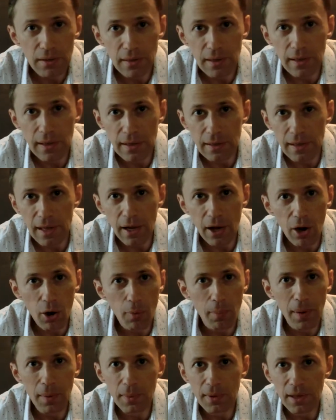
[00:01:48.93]
thinking oh,
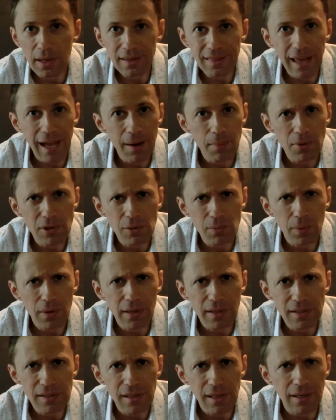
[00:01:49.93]
maybe the hammer spring
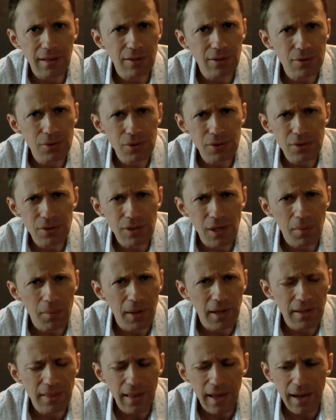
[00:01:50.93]
is loose or something
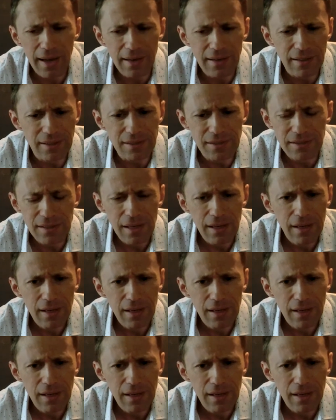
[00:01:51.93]
like that, and it's